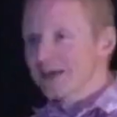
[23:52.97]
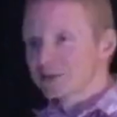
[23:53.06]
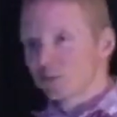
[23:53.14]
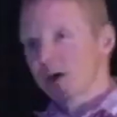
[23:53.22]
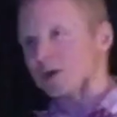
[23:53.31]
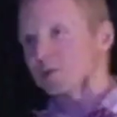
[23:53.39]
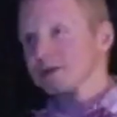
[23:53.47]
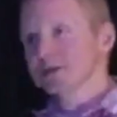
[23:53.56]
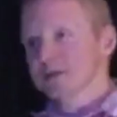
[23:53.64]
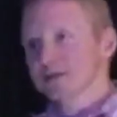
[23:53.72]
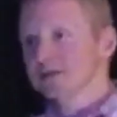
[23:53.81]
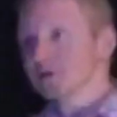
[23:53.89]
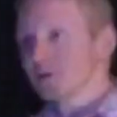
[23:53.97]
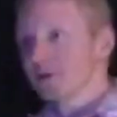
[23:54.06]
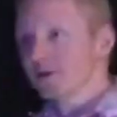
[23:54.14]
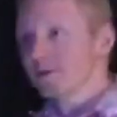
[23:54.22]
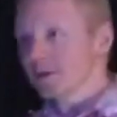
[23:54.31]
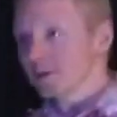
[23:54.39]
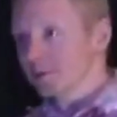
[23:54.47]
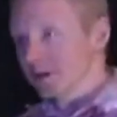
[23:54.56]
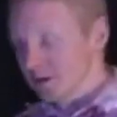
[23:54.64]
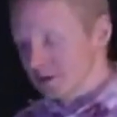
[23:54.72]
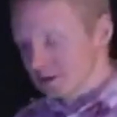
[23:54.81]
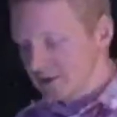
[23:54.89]
why we see so many failed
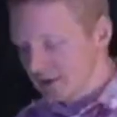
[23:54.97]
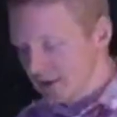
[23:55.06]
marriages in